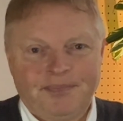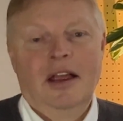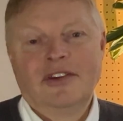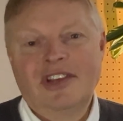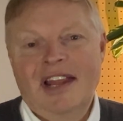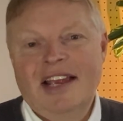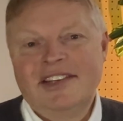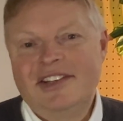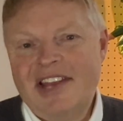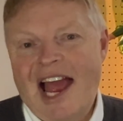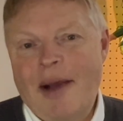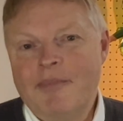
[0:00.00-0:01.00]
So that's
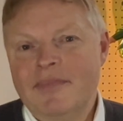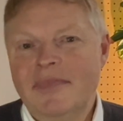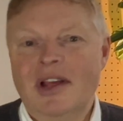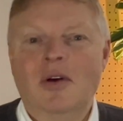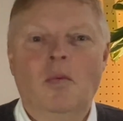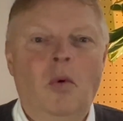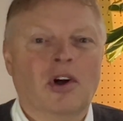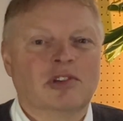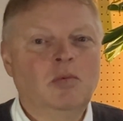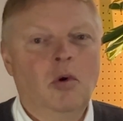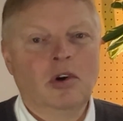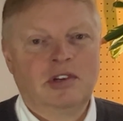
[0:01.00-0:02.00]
damp.
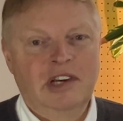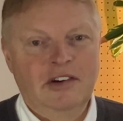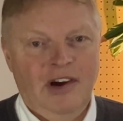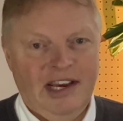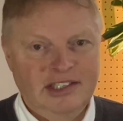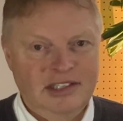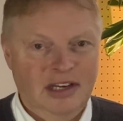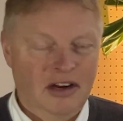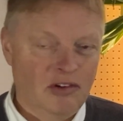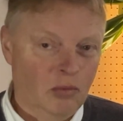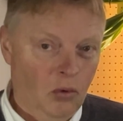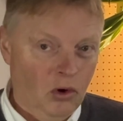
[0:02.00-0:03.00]
What's water ingress?
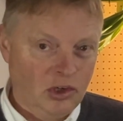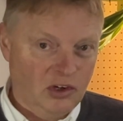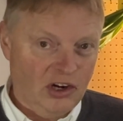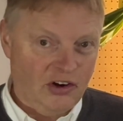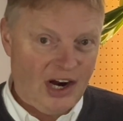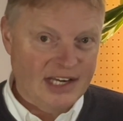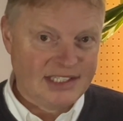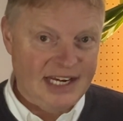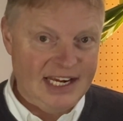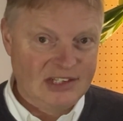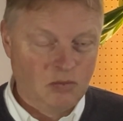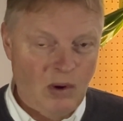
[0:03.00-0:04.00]
Well, water ingress
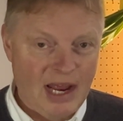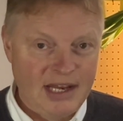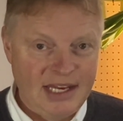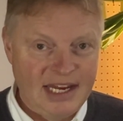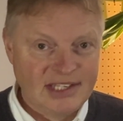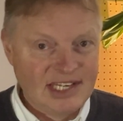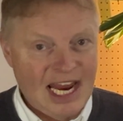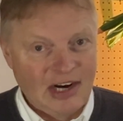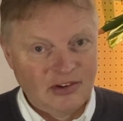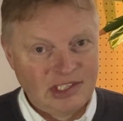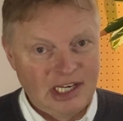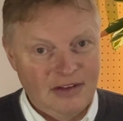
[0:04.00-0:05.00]
is when the
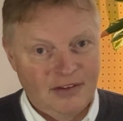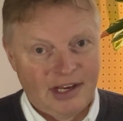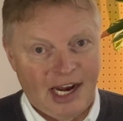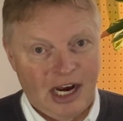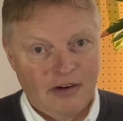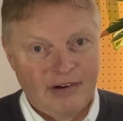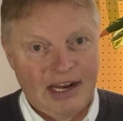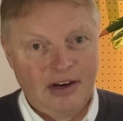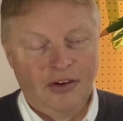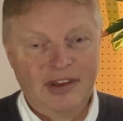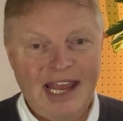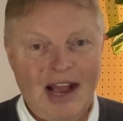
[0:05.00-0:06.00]
integrity of the caravan
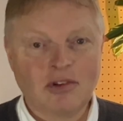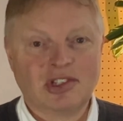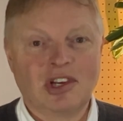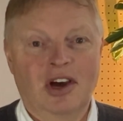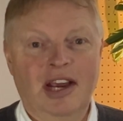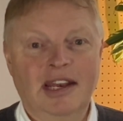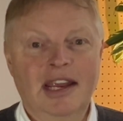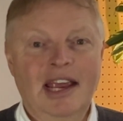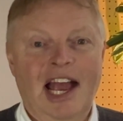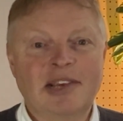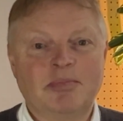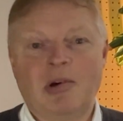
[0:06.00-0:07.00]
on the outside
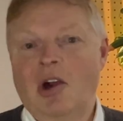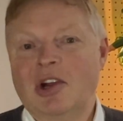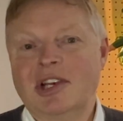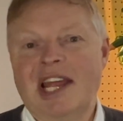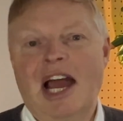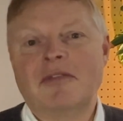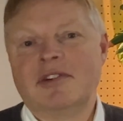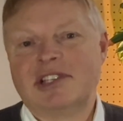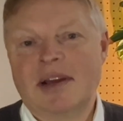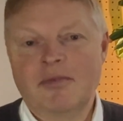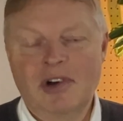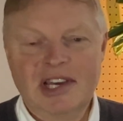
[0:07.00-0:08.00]
has broken down for
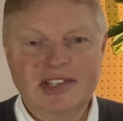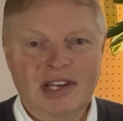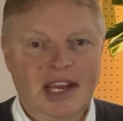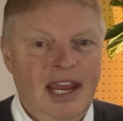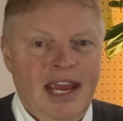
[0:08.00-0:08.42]
some reason.